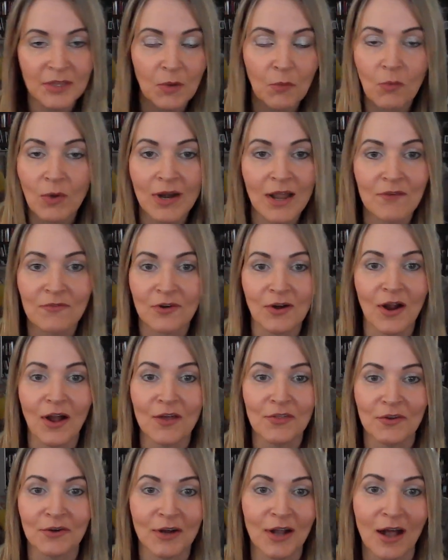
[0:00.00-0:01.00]
whatever
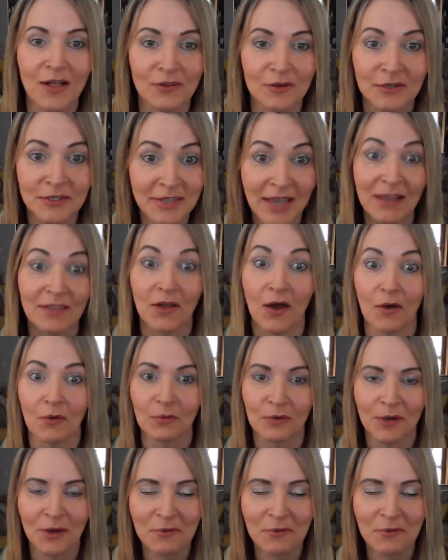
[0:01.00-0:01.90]
other color, yellow,